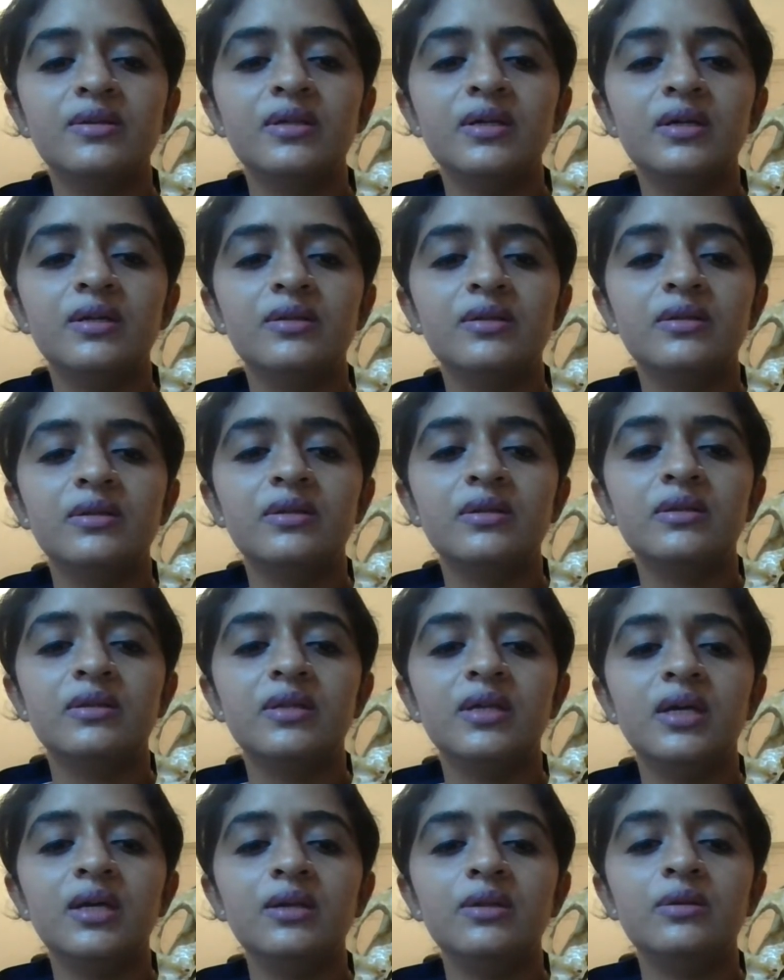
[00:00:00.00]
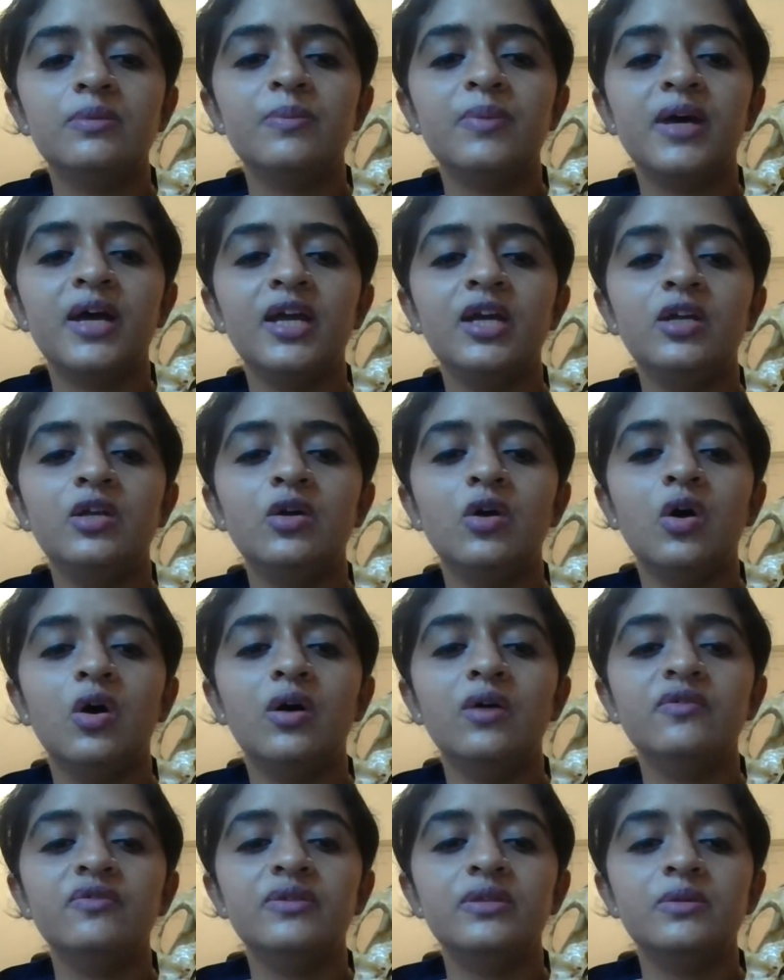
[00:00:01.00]
is the spine
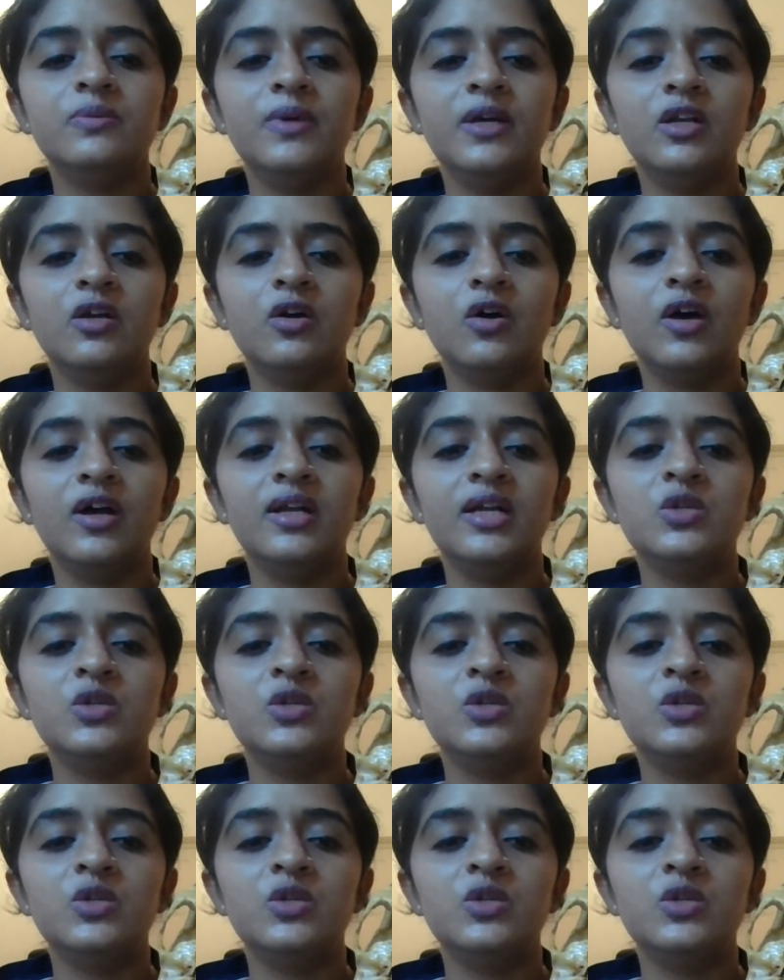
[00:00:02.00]
of sphenoid.